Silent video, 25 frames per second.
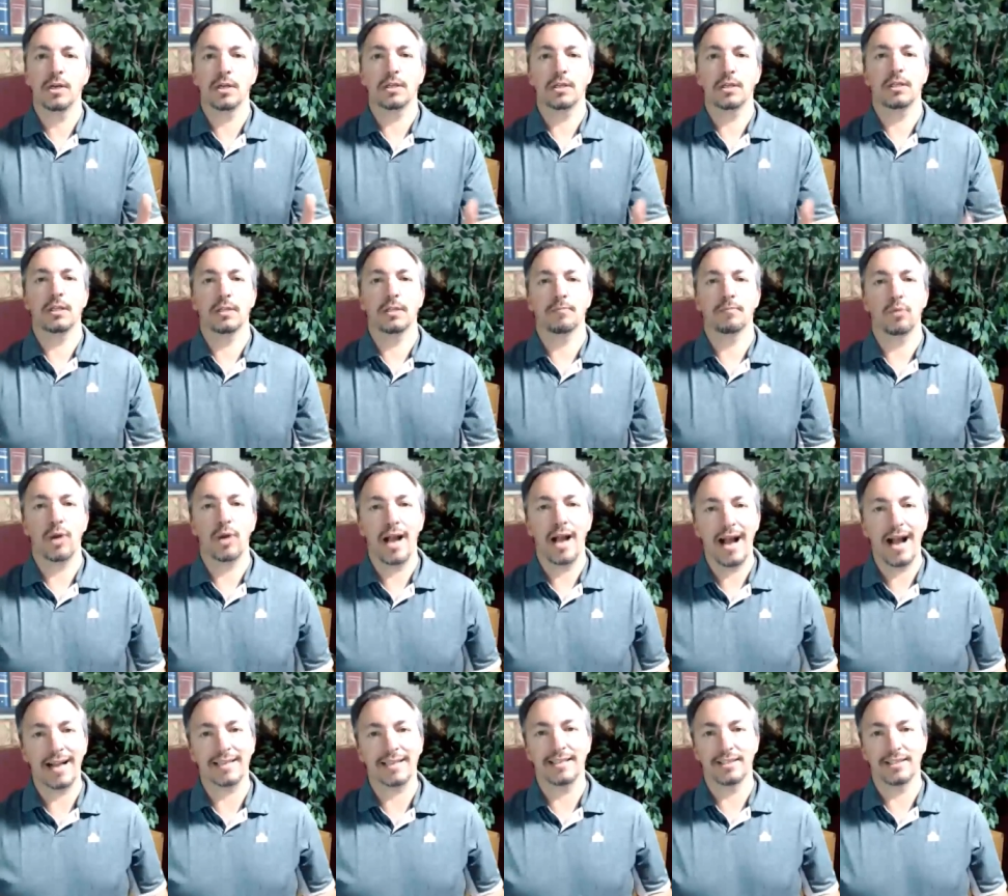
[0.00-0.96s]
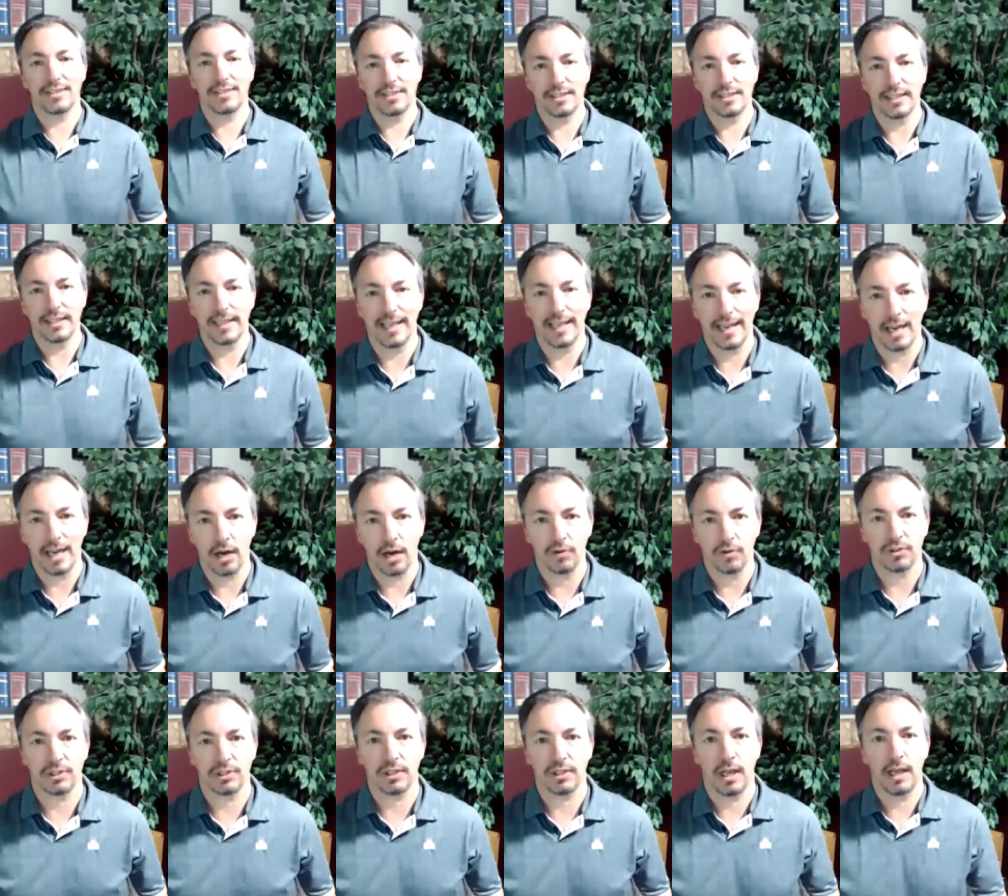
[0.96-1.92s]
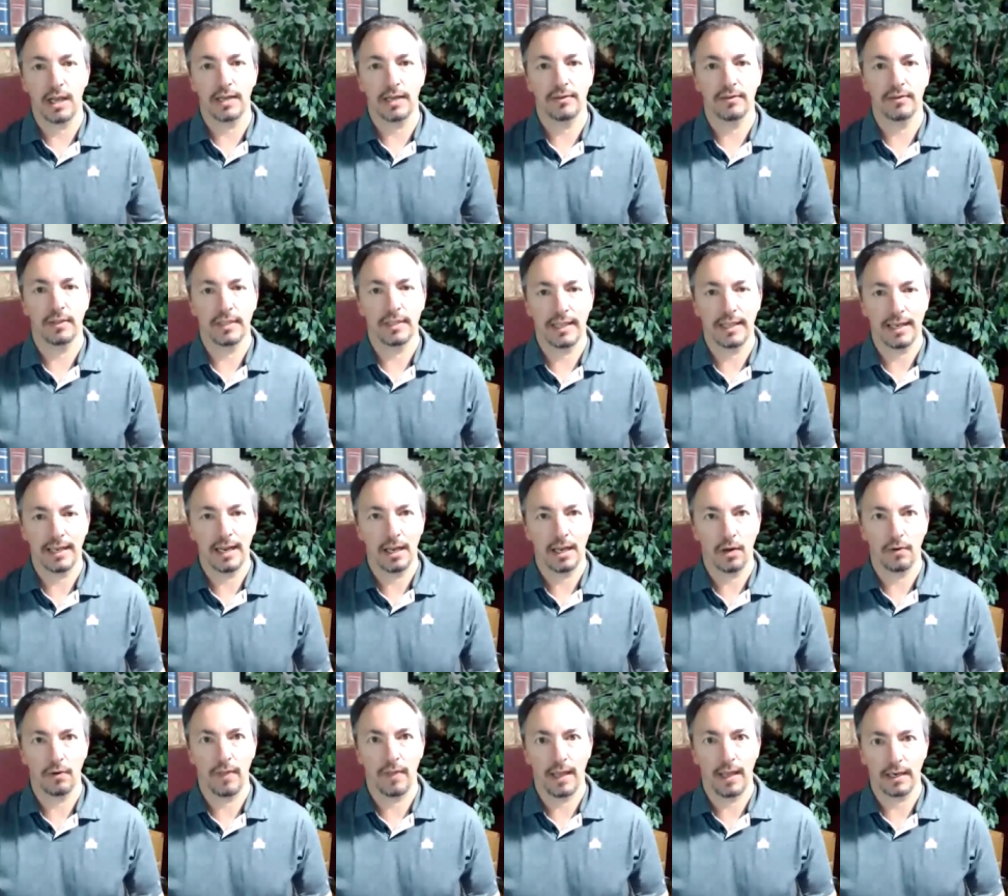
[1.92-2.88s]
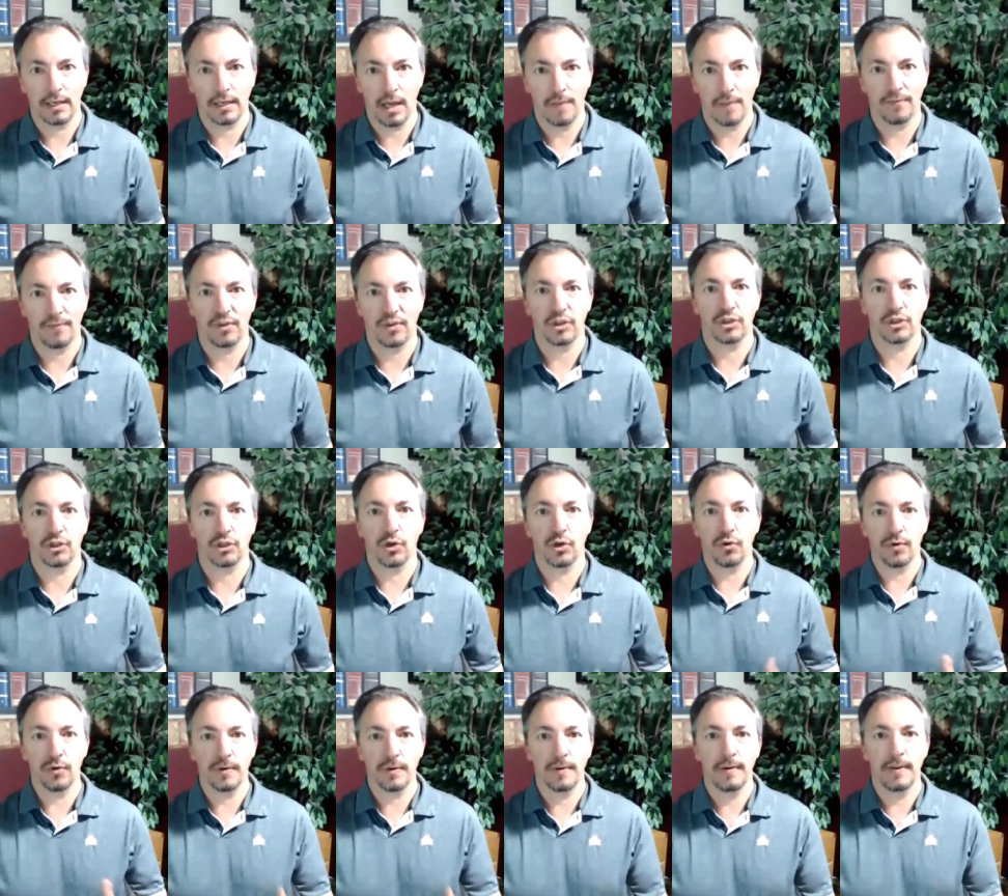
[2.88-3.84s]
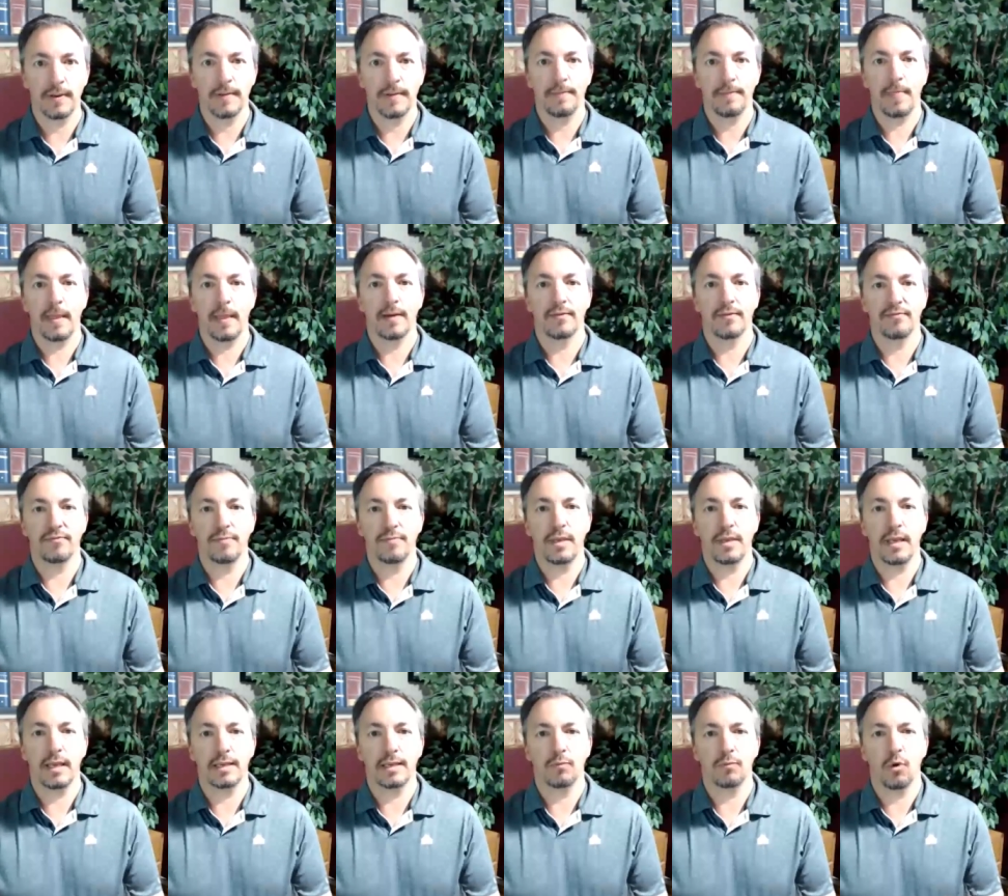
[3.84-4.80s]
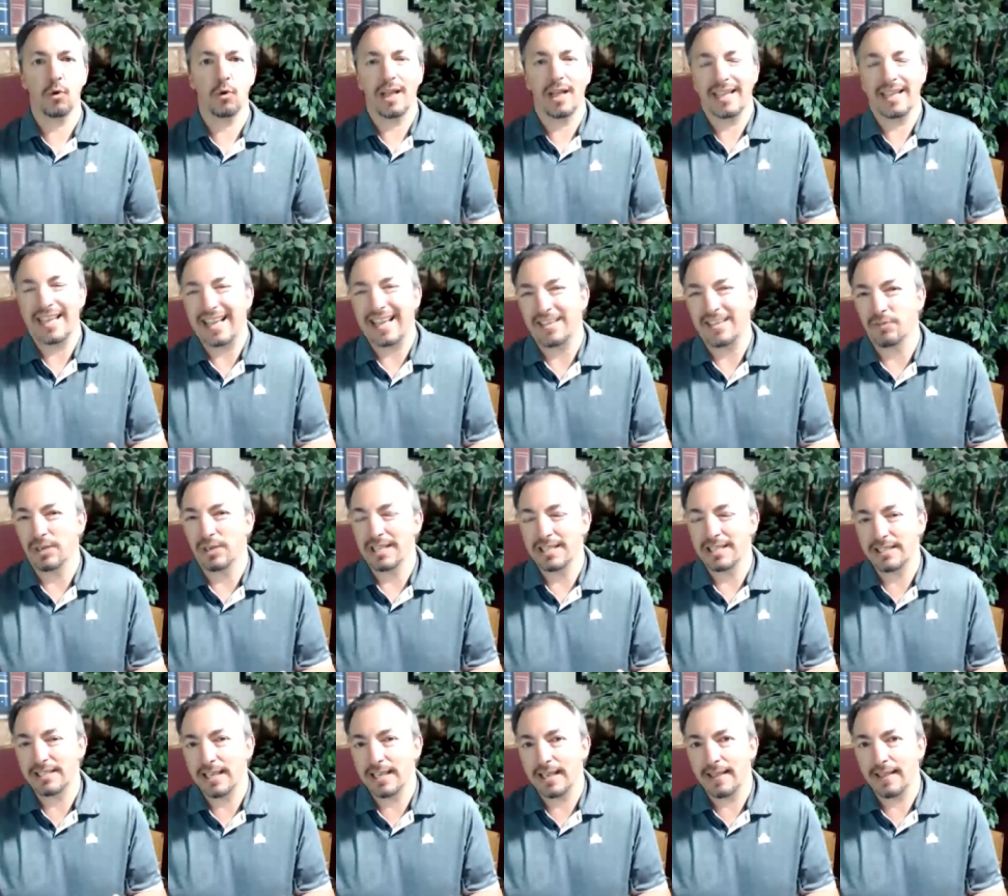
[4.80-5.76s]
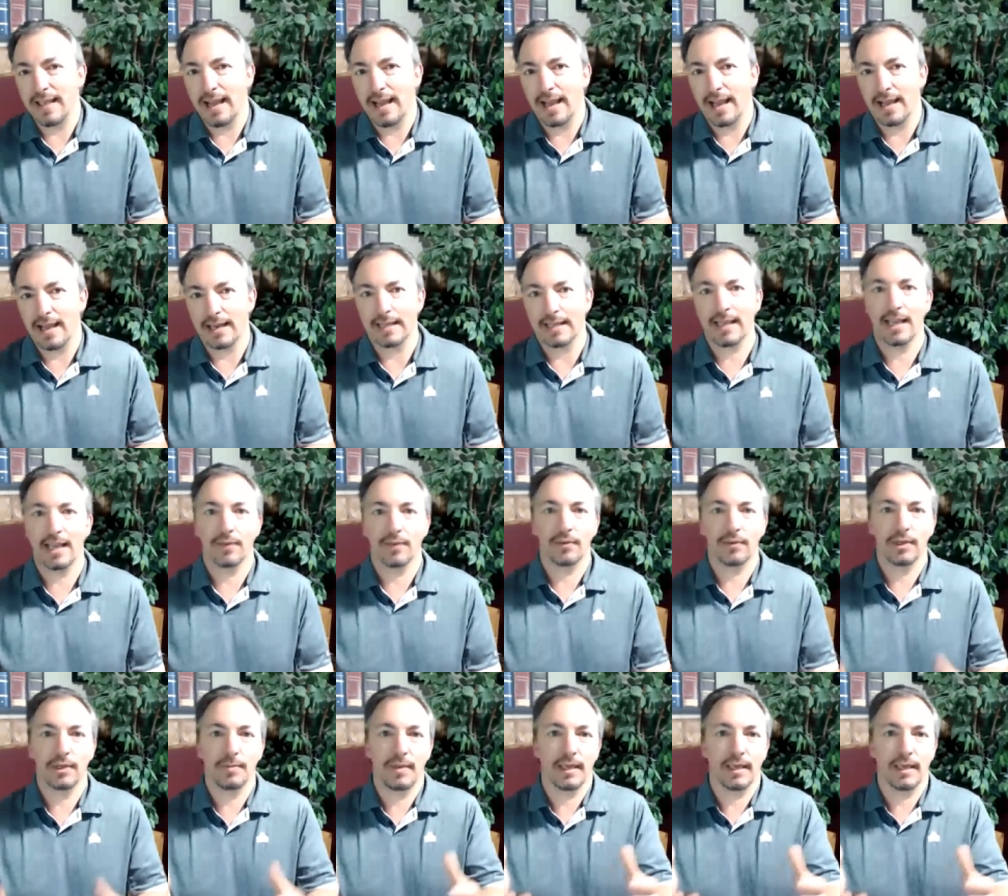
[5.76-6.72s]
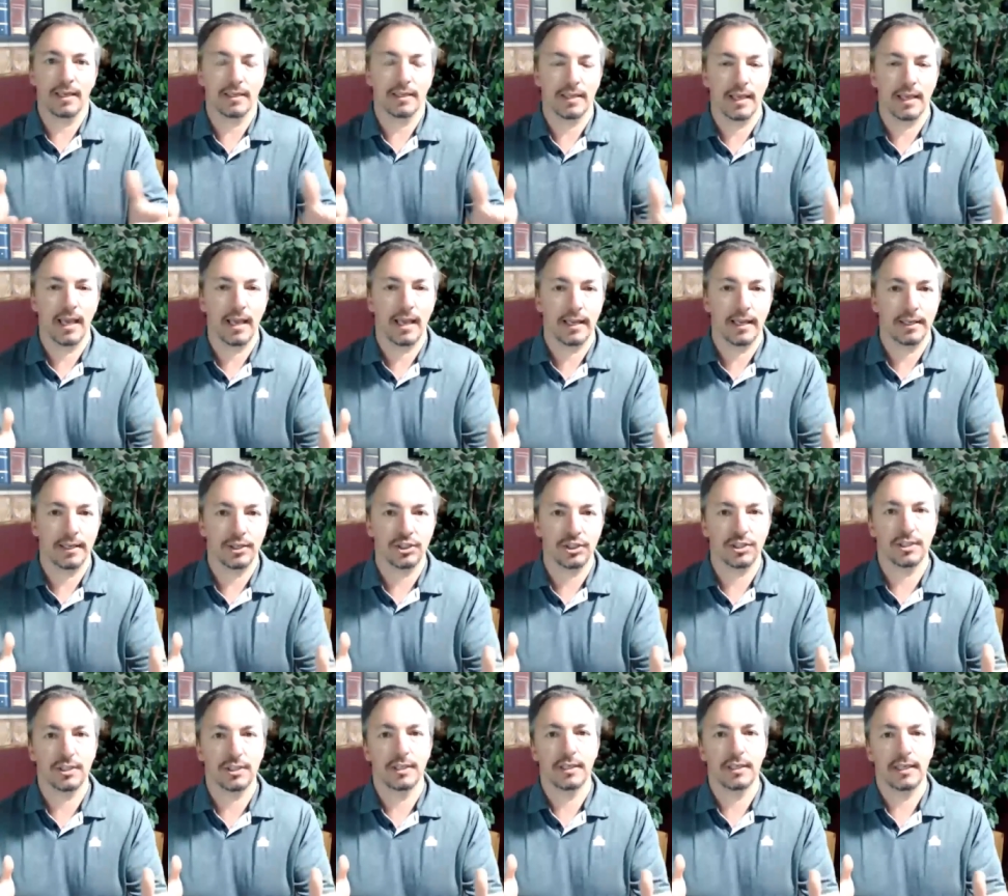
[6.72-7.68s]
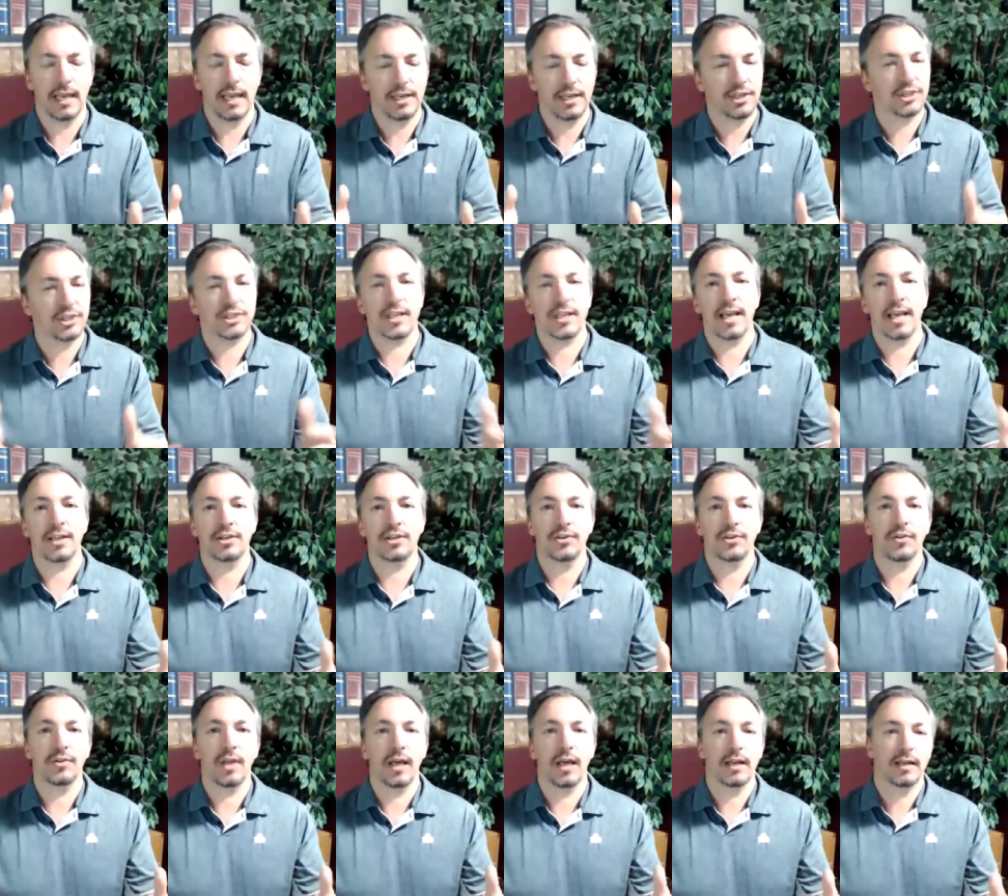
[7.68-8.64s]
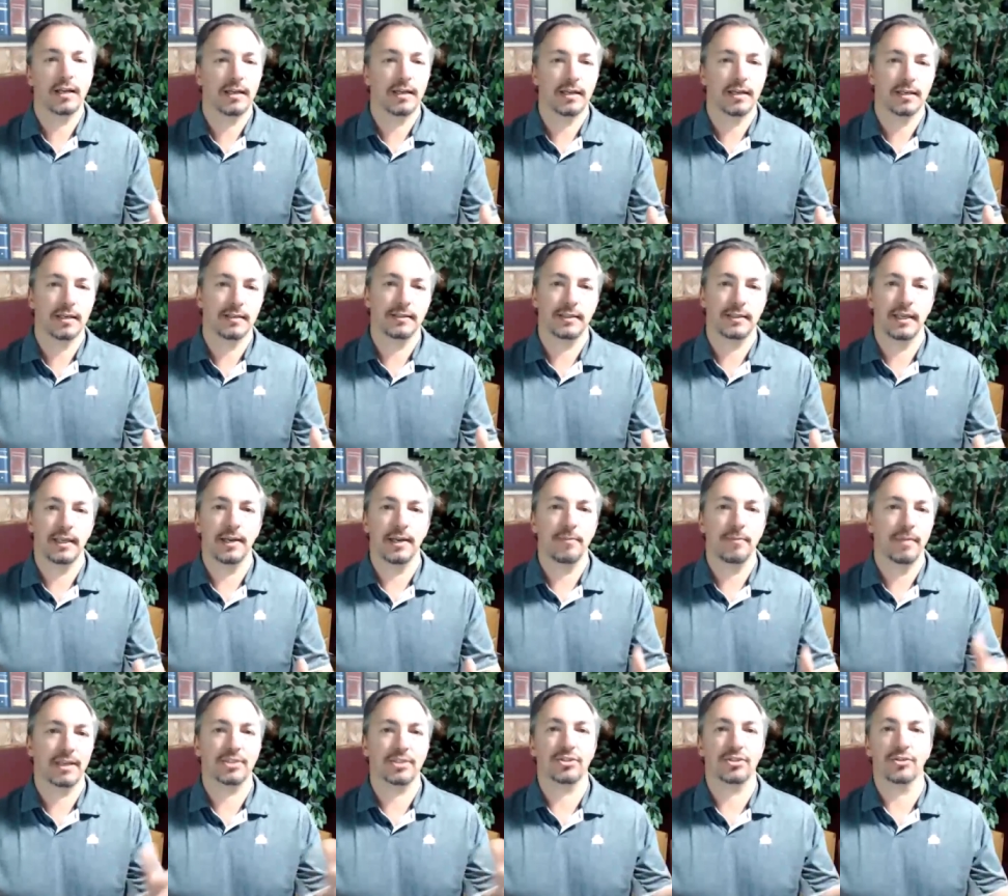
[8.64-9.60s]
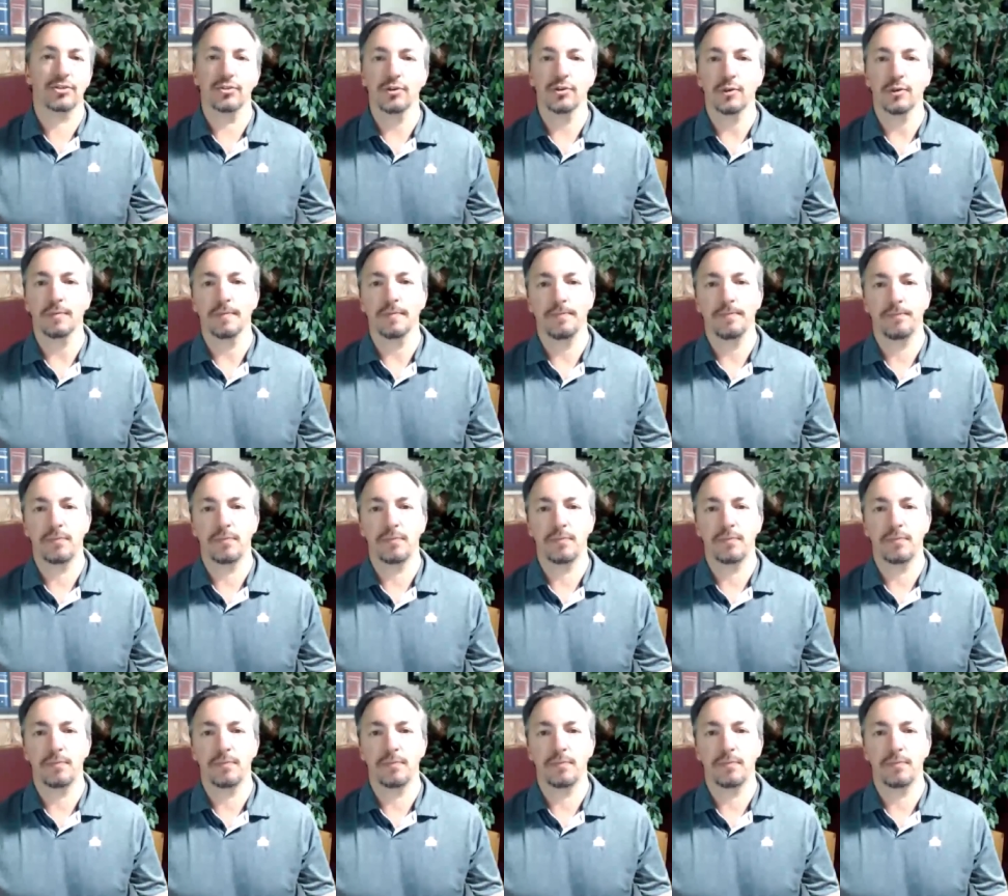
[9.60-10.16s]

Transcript: the practice is to get out of that comfort zone of being, well, I can't really say that, I can't really be engaged. And you just can't do that in a mixed group.